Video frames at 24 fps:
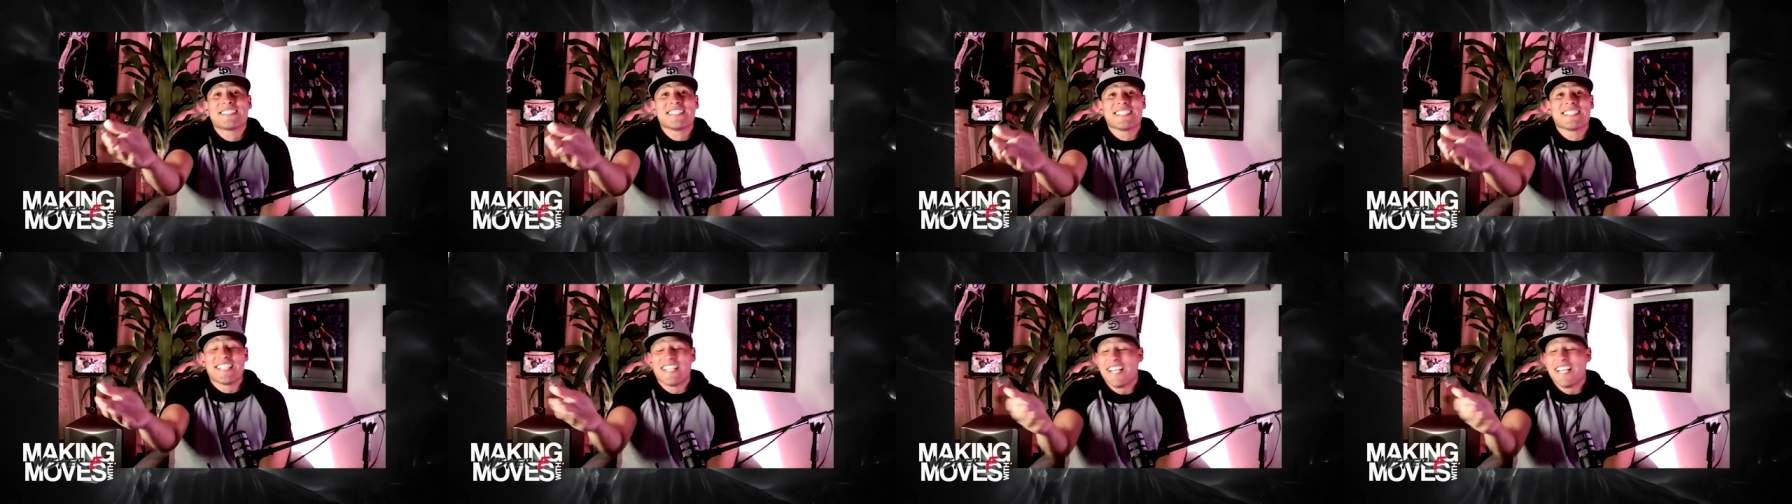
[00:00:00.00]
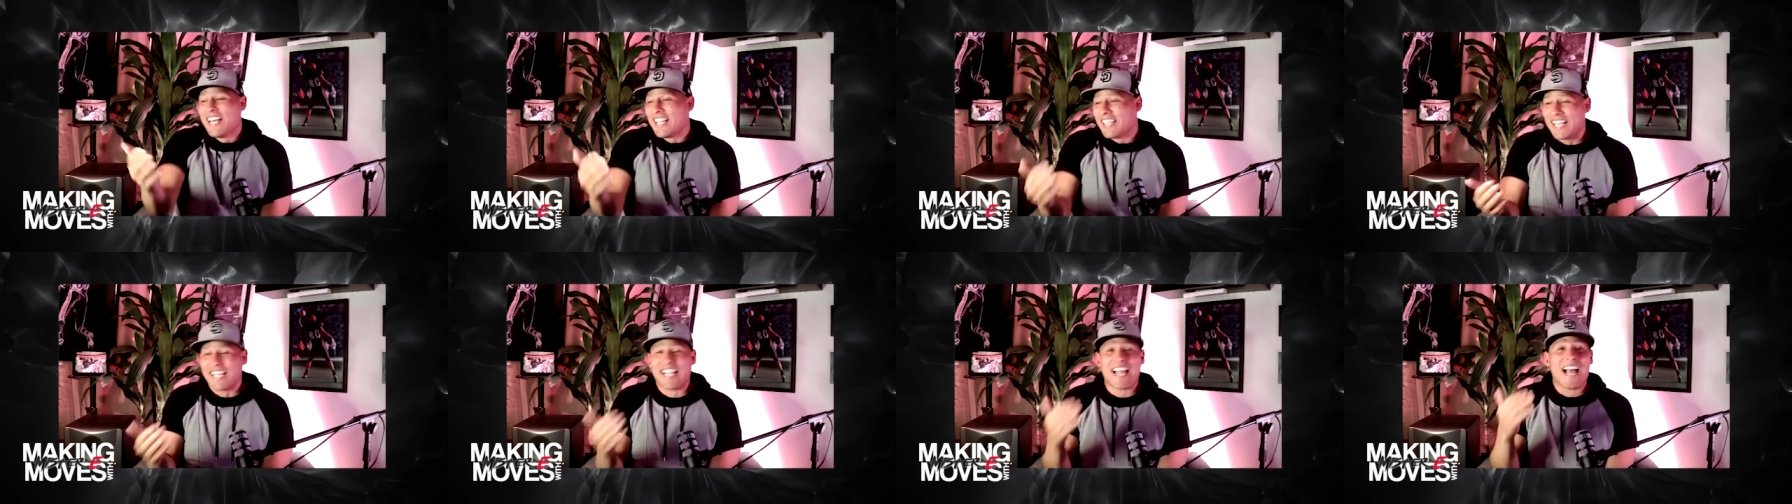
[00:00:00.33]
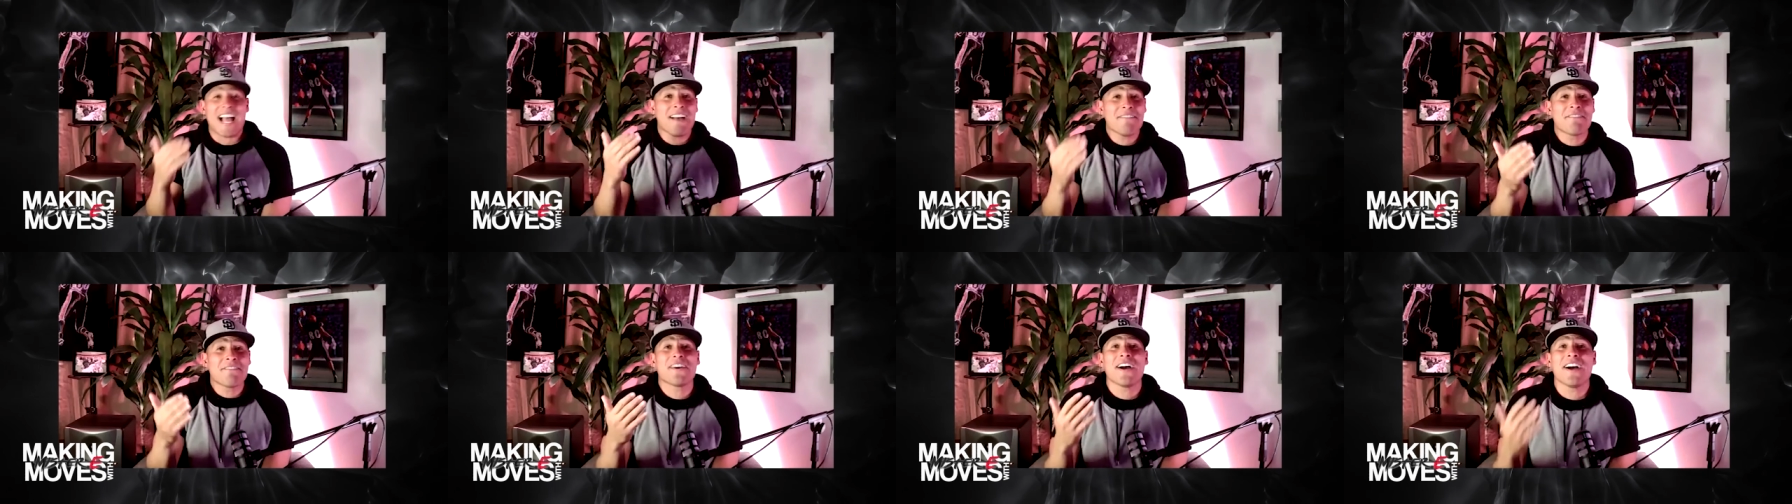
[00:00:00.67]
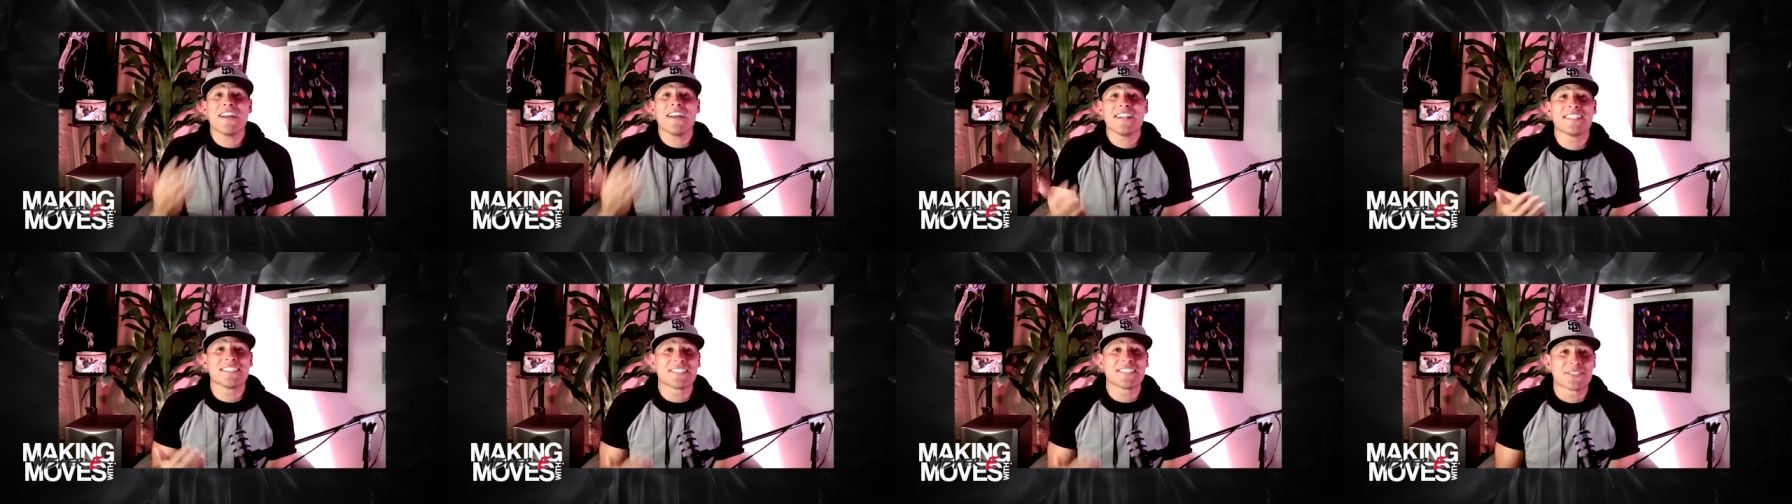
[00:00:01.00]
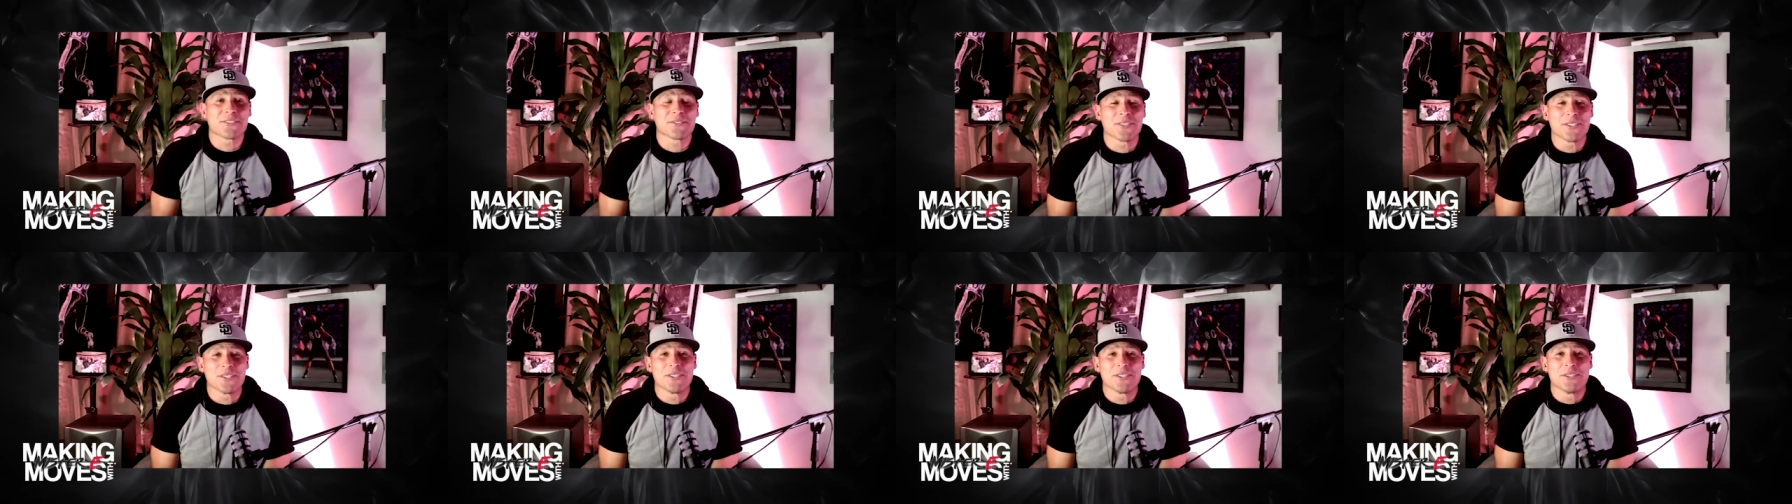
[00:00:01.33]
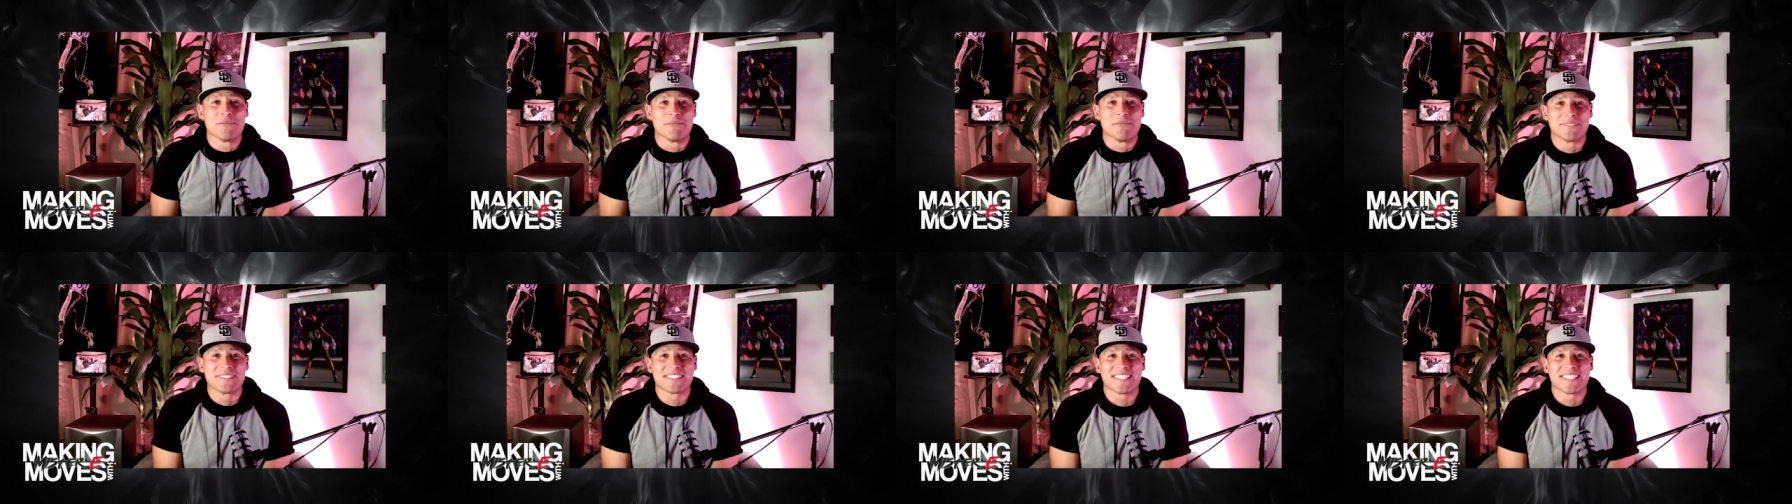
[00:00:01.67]
to the, like, I've gone into
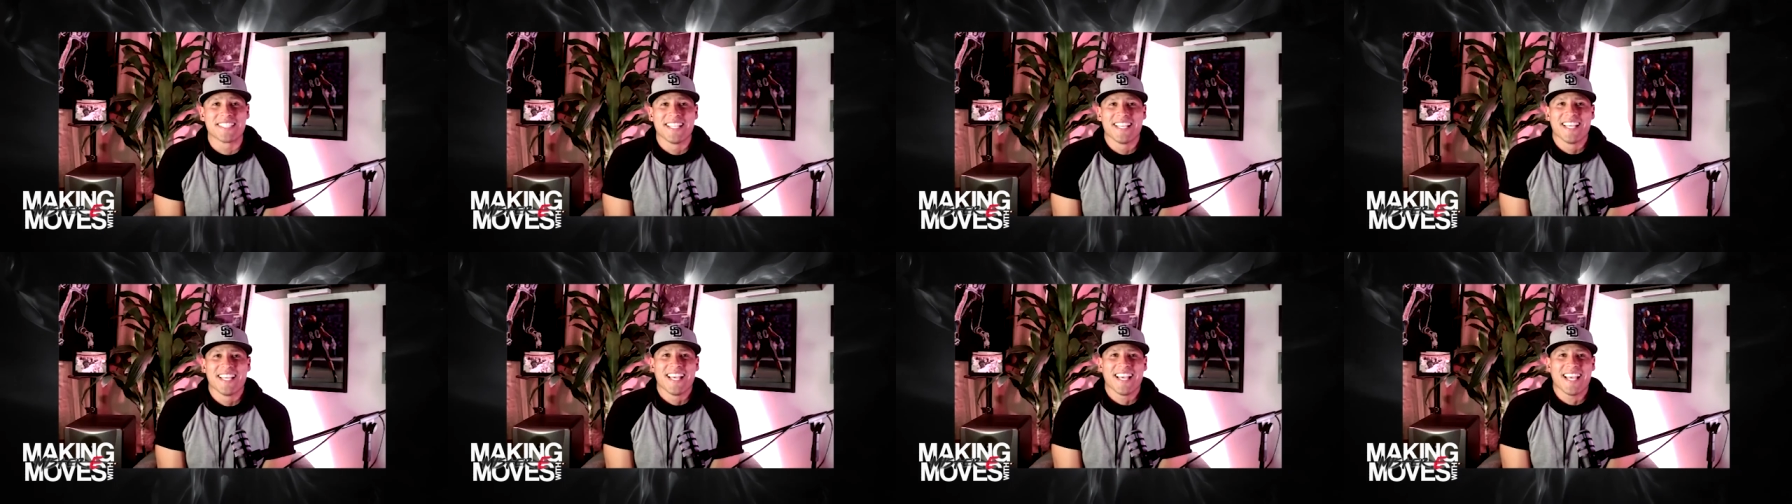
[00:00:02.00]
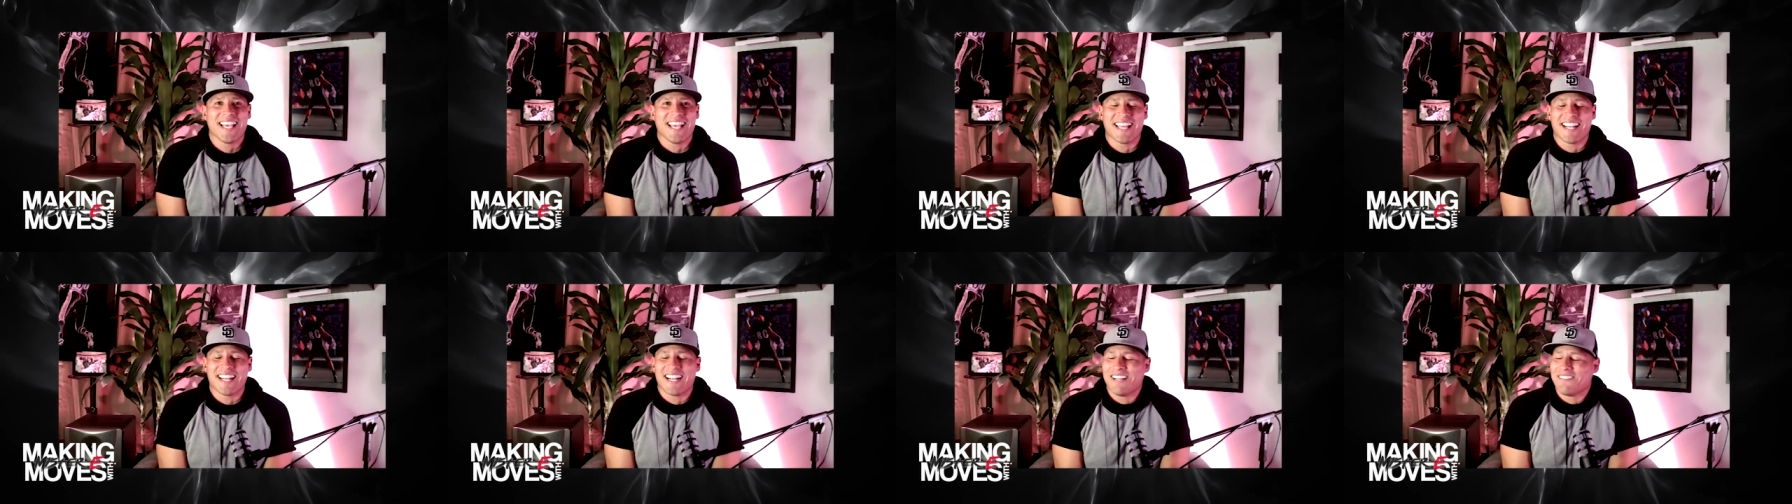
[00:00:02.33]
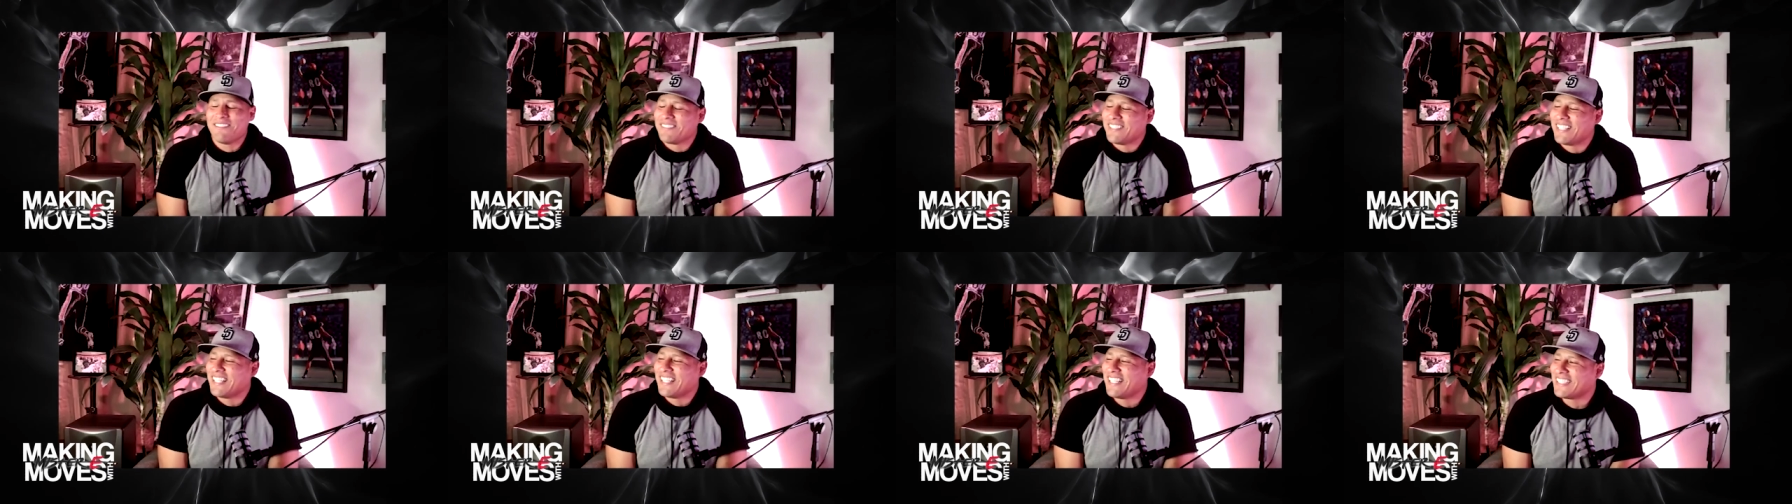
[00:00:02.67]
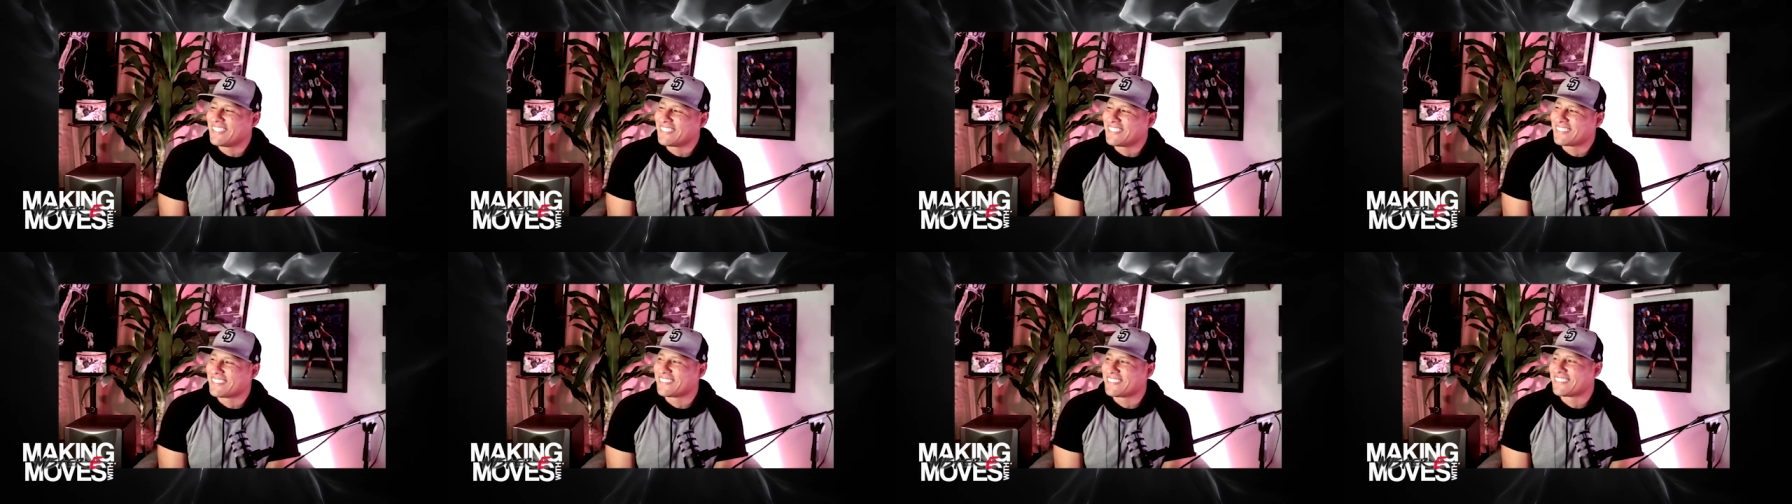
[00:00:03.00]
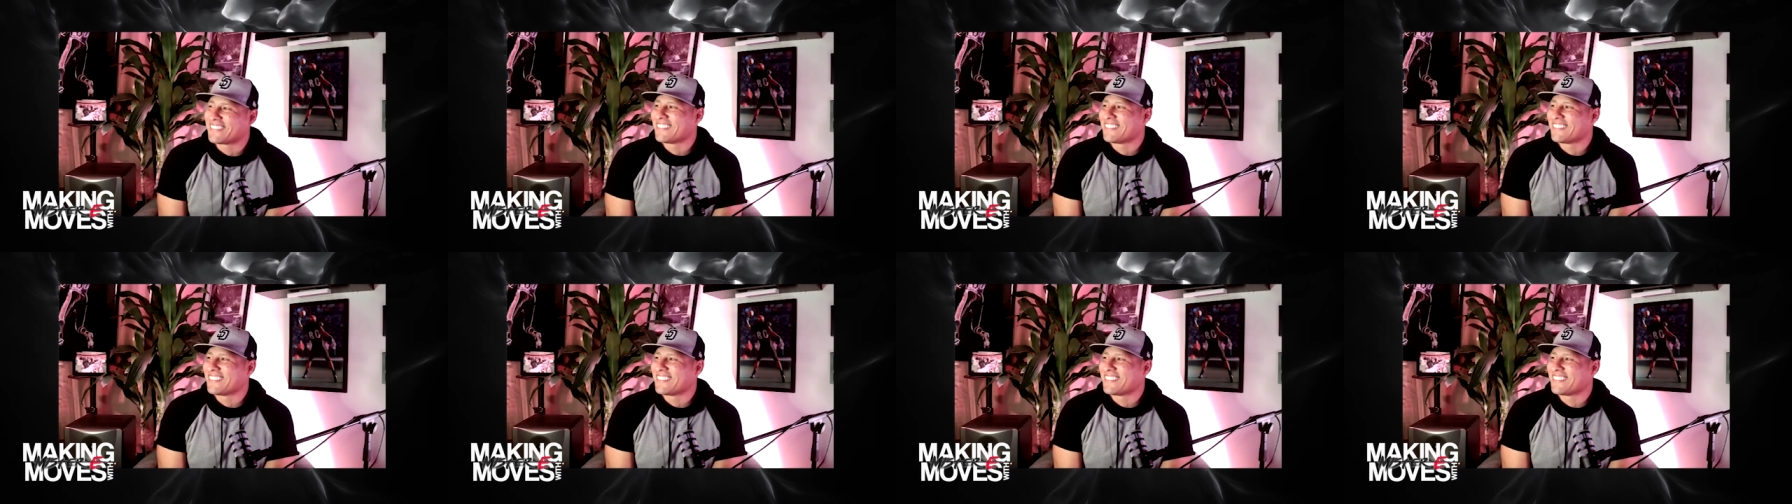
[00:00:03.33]
rooms and I'm like,